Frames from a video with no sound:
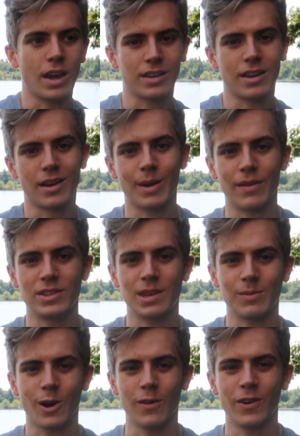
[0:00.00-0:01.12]
not care. You may have a
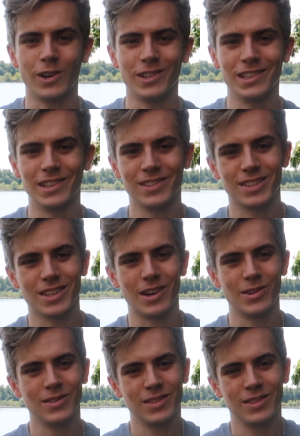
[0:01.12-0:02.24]
team car following you,
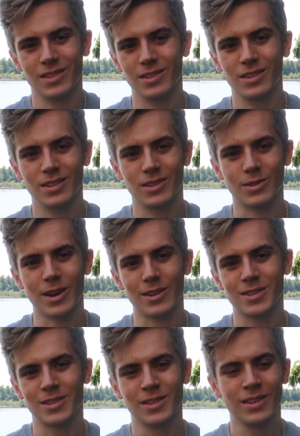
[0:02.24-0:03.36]
so who
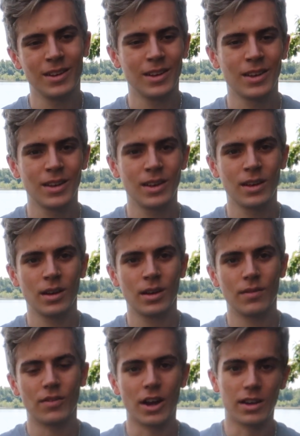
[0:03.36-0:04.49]
cares?
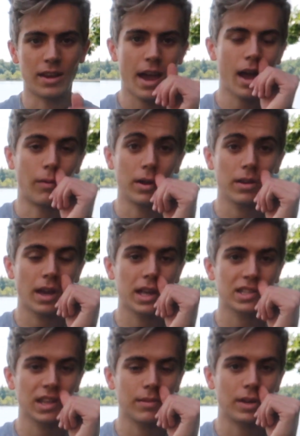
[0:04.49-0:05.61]
But yeah, I want you
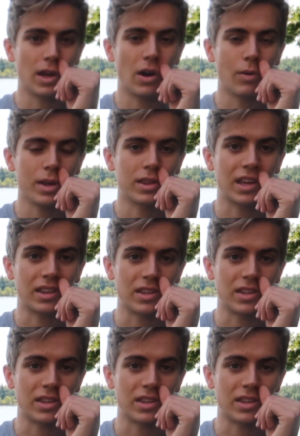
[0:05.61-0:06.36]
guys to let me know what you think